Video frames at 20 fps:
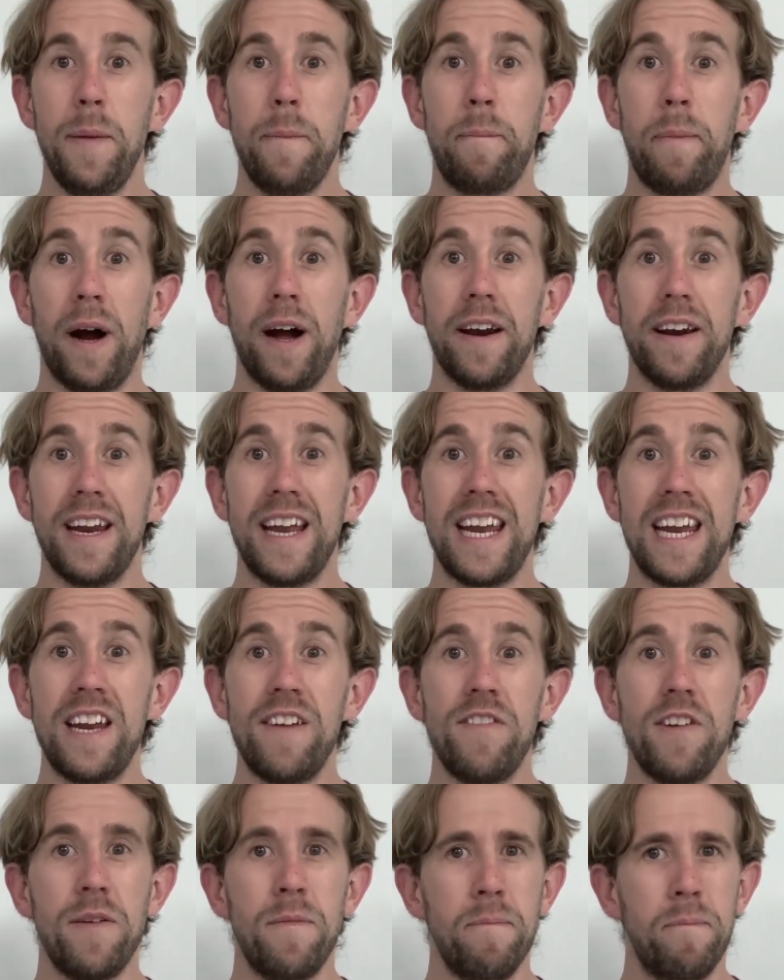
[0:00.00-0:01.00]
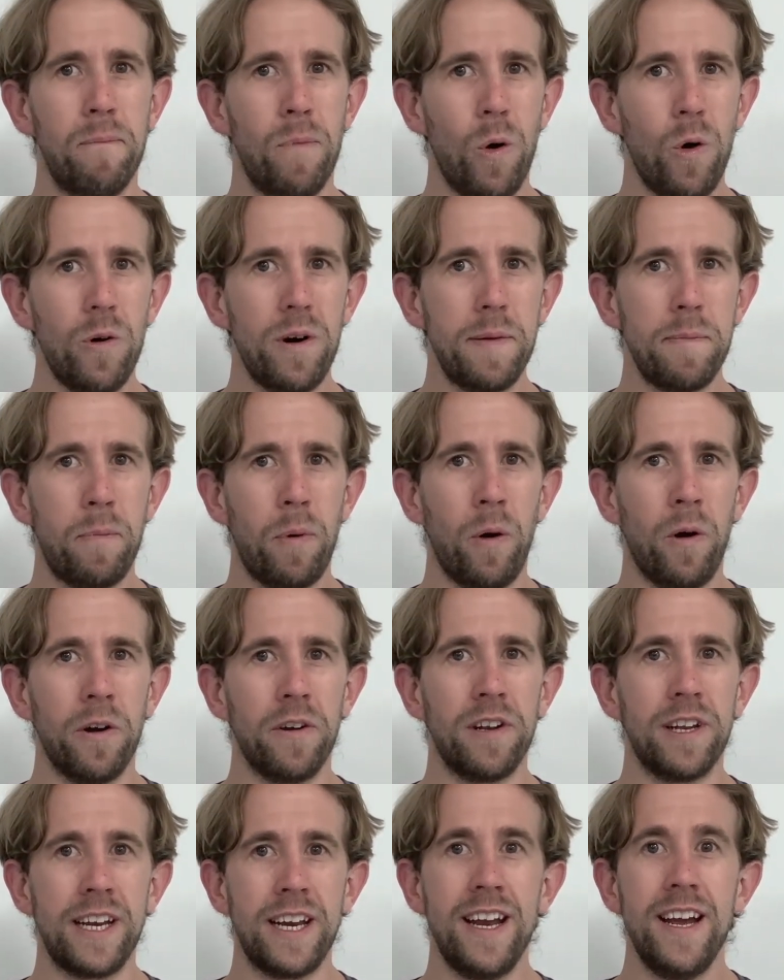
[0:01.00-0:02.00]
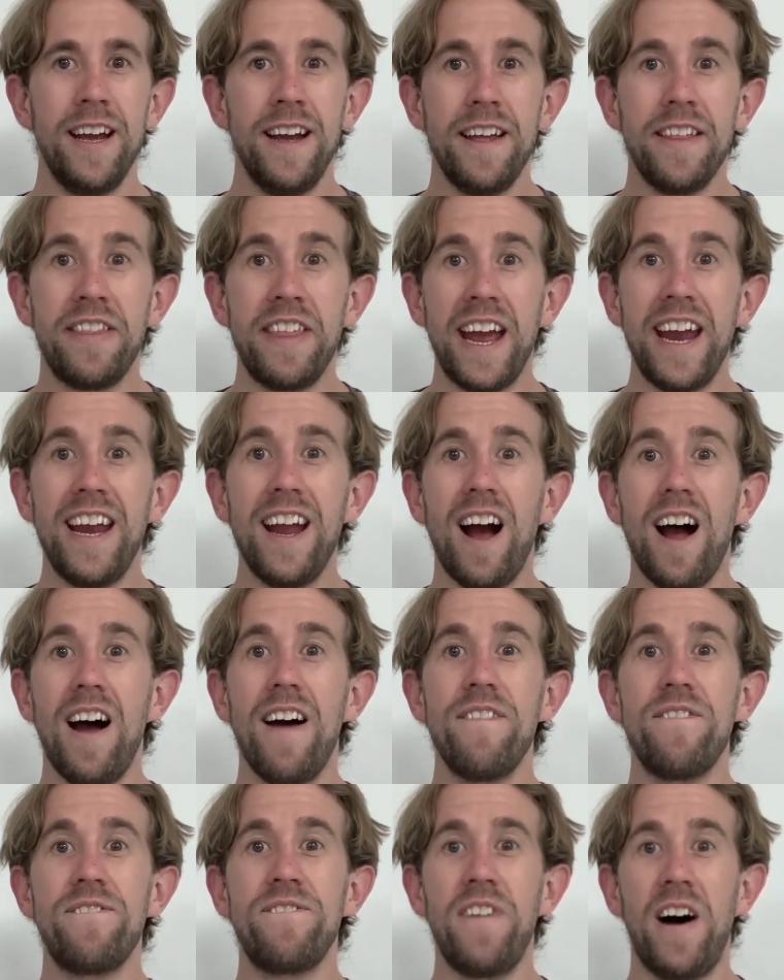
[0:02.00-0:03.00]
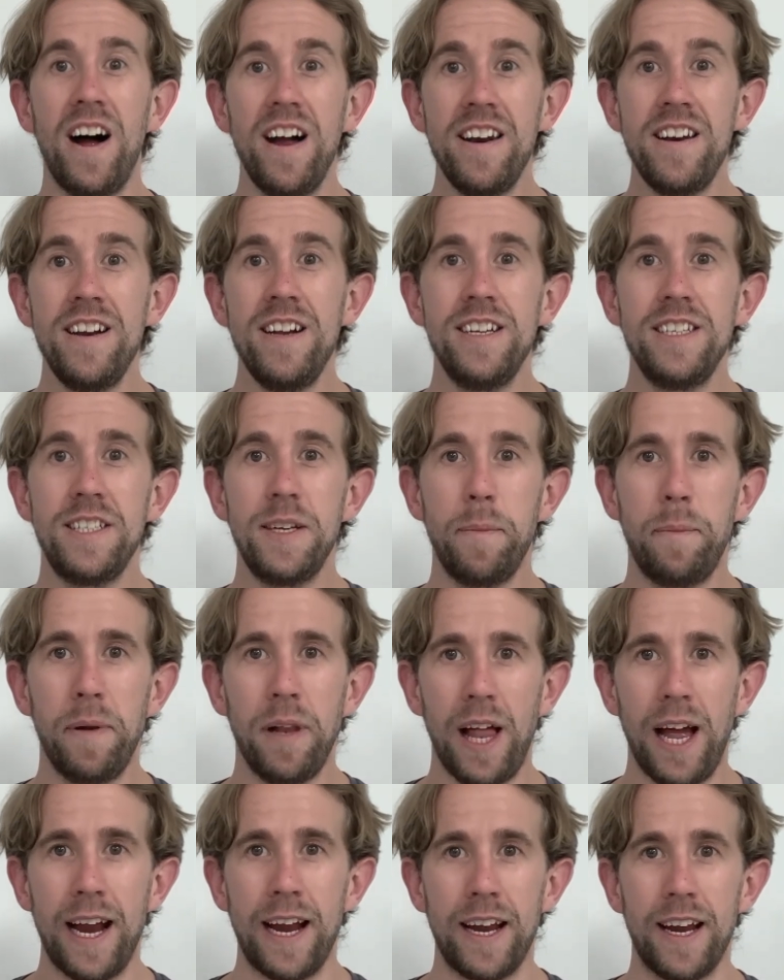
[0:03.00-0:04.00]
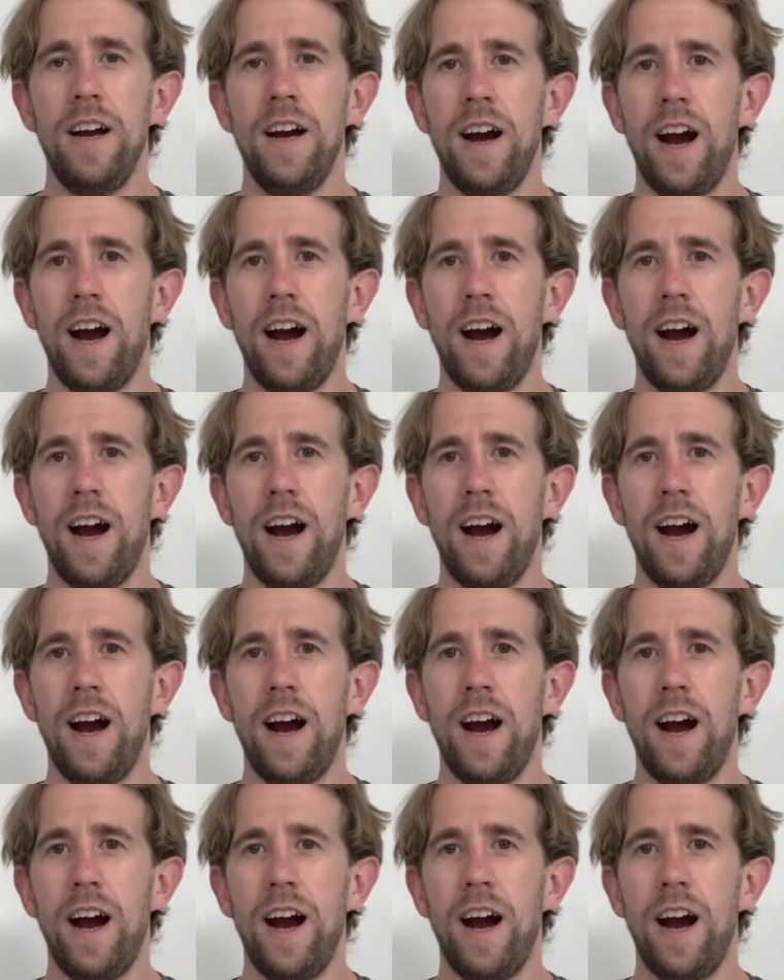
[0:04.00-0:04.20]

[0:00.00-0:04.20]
But even more importantly, they are fun to play.